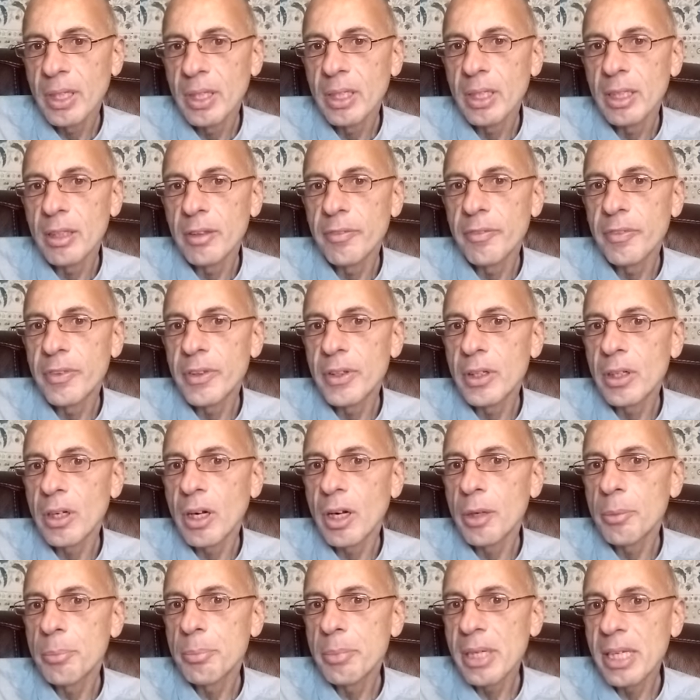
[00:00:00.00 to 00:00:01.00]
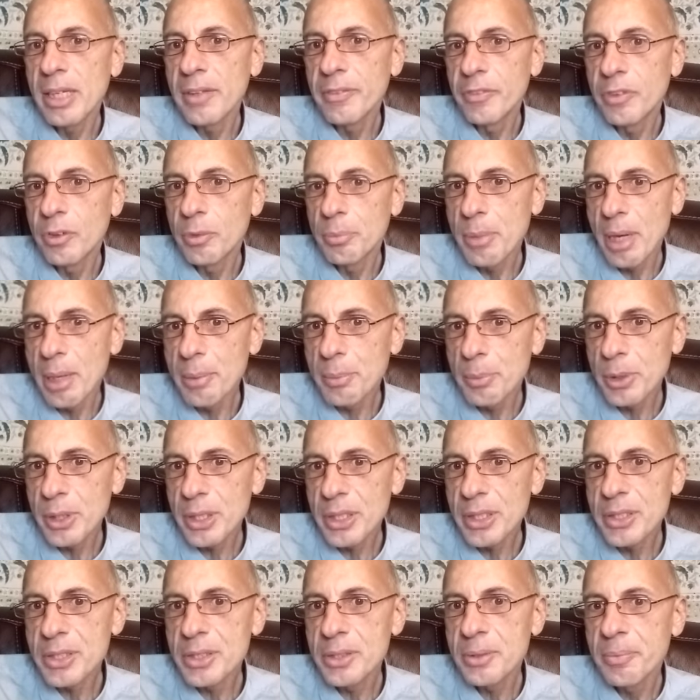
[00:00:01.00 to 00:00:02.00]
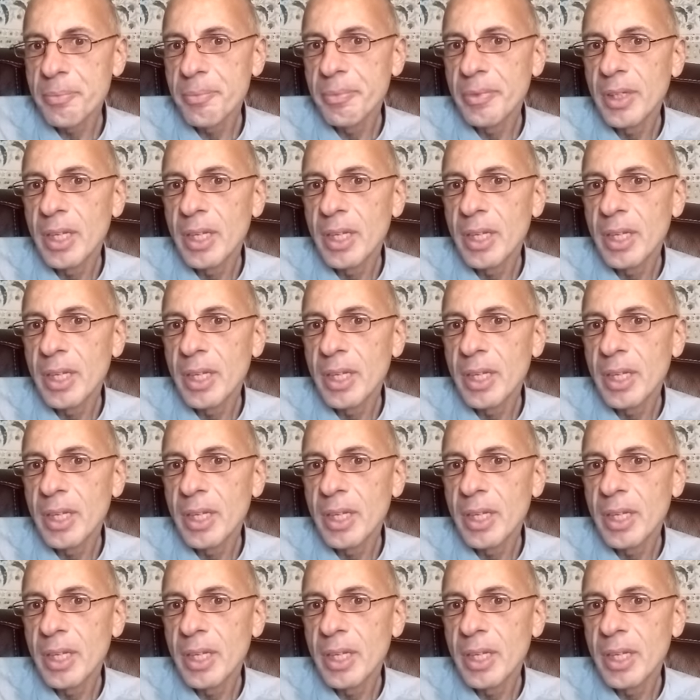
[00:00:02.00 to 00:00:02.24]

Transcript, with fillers: If there are painful memories,